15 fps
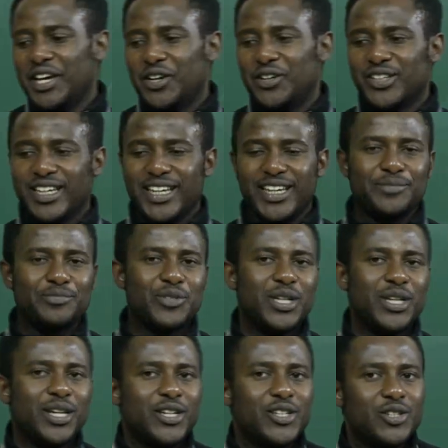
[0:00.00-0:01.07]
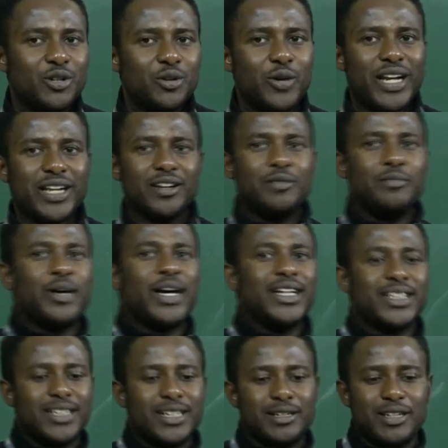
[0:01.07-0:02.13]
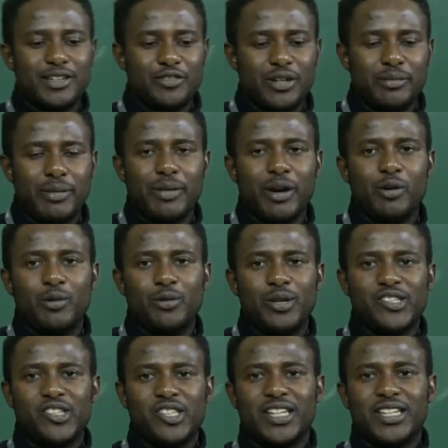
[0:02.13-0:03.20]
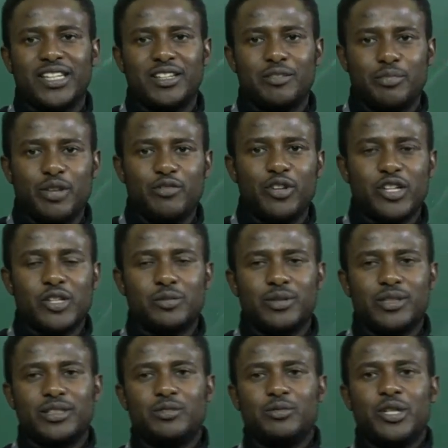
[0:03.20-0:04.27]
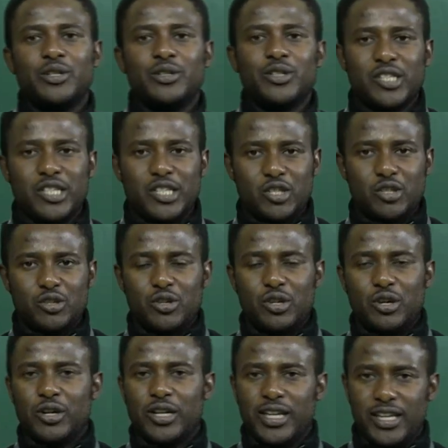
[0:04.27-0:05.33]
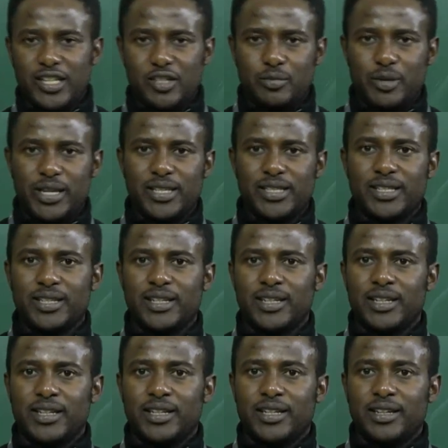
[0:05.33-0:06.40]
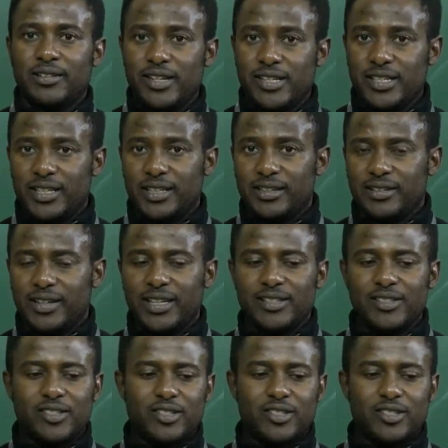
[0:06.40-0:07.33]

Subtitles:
Okay, so welcome back. If you remember what we treated in the previous module, we looked into your case-based reasoning, right?